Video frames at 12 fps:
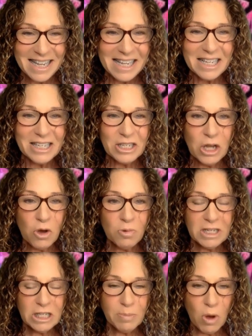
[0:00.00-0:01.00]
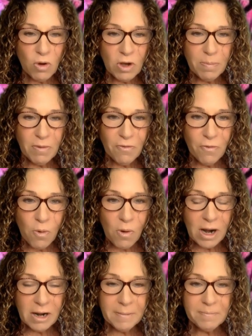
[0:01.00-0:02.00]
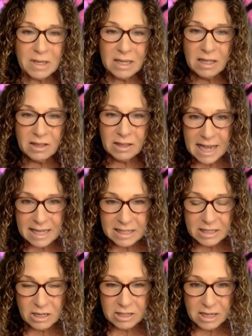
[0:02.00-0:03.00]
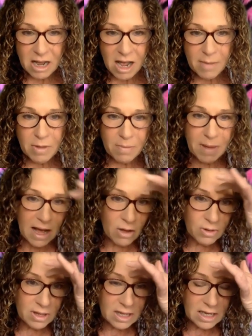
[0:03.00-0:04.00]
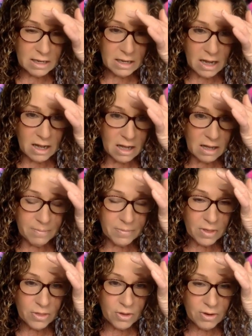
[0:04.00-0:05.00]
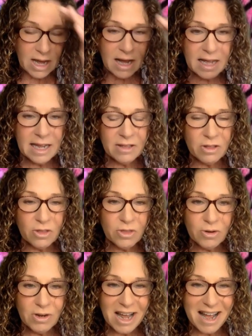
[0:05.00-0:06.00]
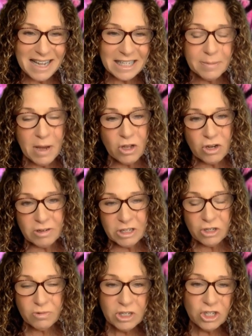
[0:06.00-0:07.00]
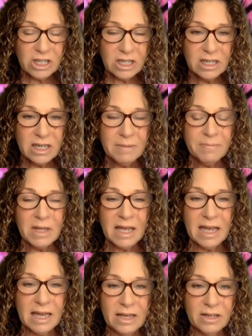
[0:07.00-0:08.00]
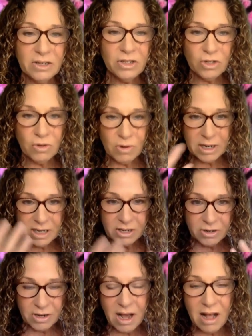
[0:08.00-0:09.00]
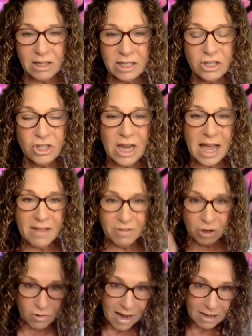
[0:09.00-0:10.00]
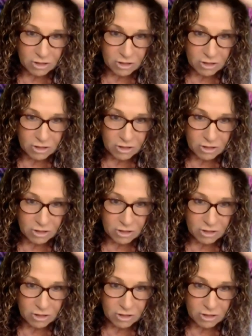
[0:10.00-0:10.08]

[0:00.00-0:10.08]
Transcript: So we spoke before last time about the third eye, and the third eye is about your intuition and your inner knowledge, and the crown